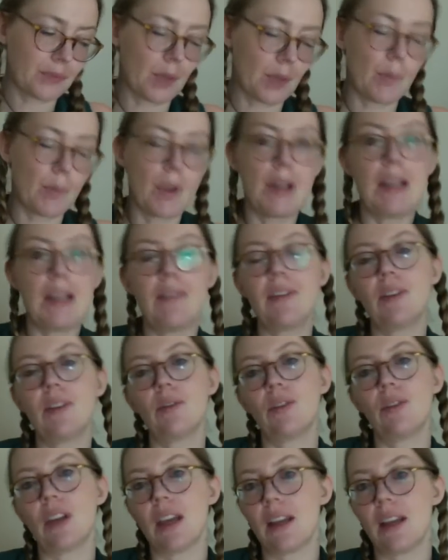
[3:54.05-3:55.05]
We leave it to
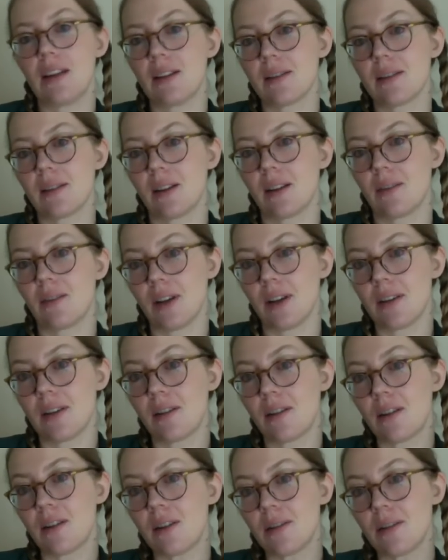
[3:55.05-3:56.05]
the end as advice
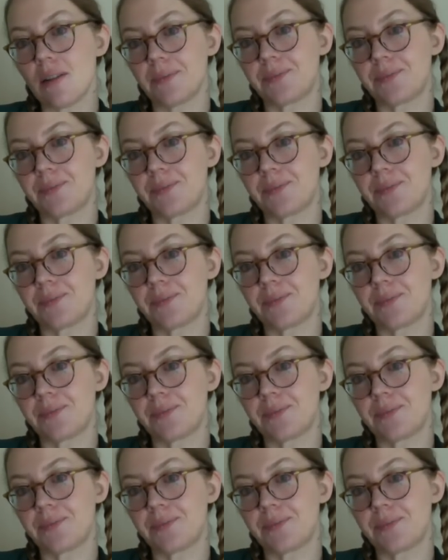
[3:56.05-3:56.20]
card.